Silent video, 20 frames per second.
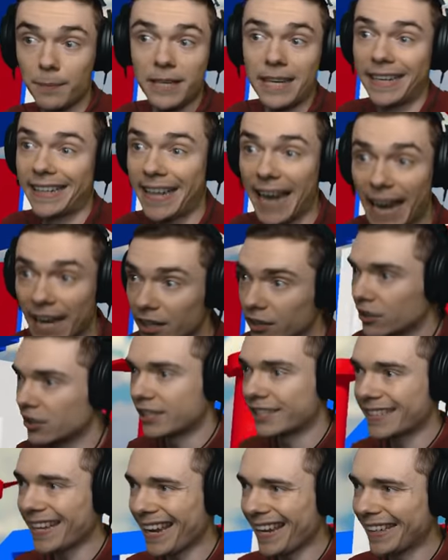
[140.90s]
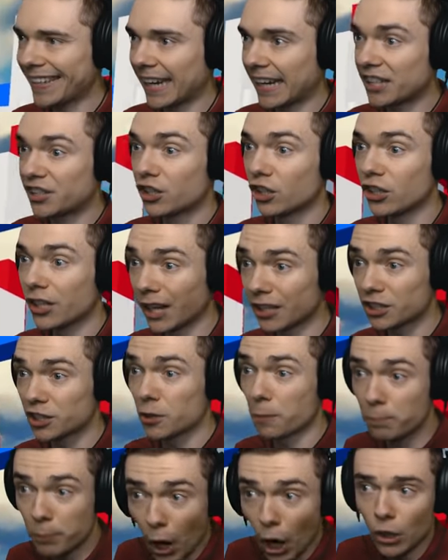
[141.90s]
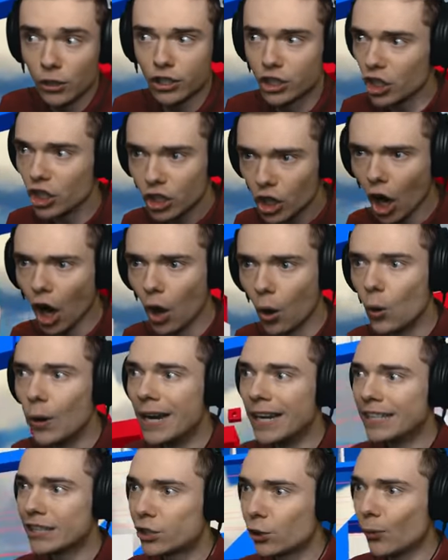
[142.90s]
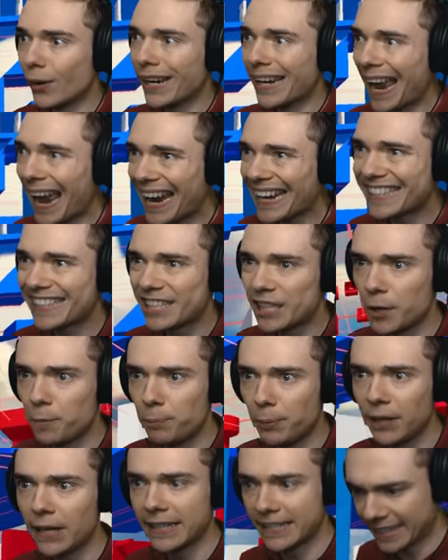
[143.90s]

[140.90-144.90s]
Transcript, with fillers: mean, you gotta understand, guys, you're not supposed to go to an S C P.